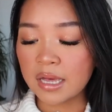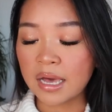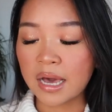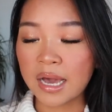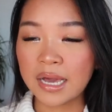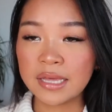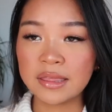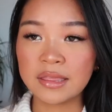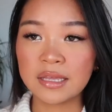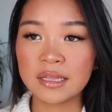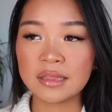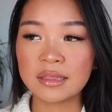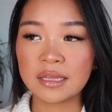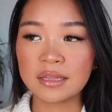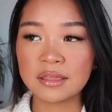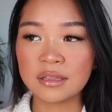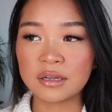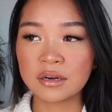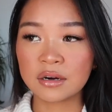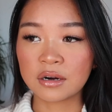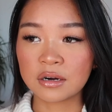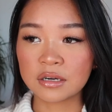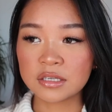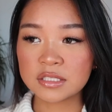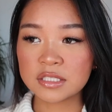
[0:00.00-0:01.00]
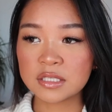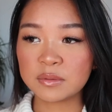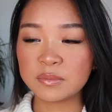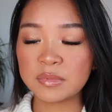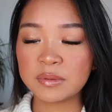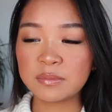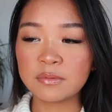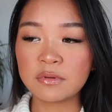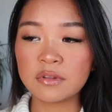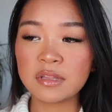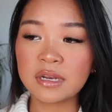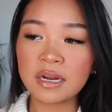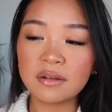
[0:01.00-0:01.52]
I think that there are some
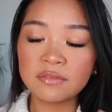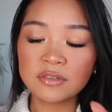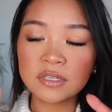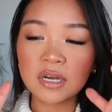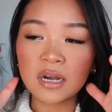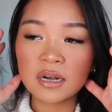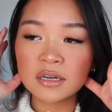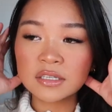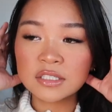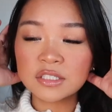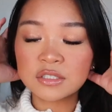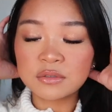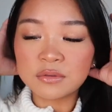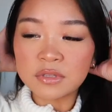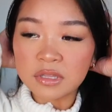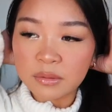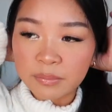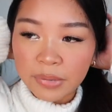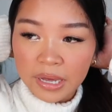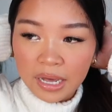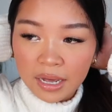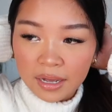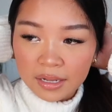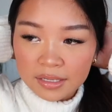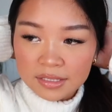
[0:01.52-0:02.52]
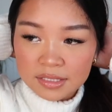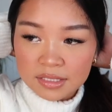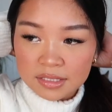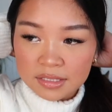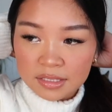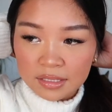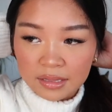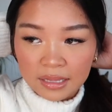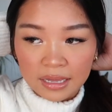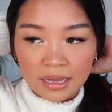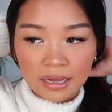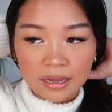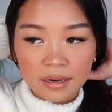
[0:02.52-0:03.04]
people that I've talked to in the
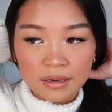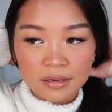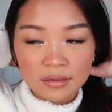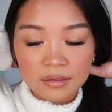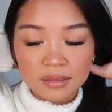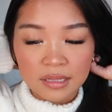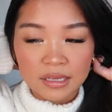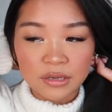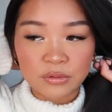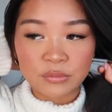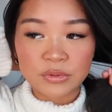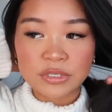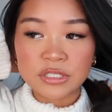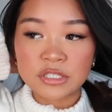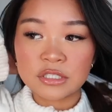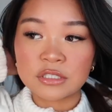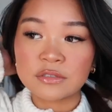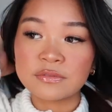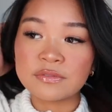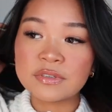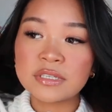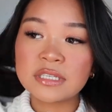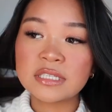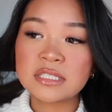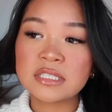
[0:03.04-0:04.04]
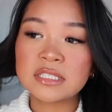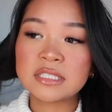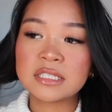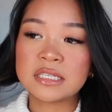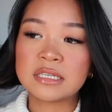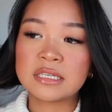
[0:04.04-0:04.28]
past that like resurfaced,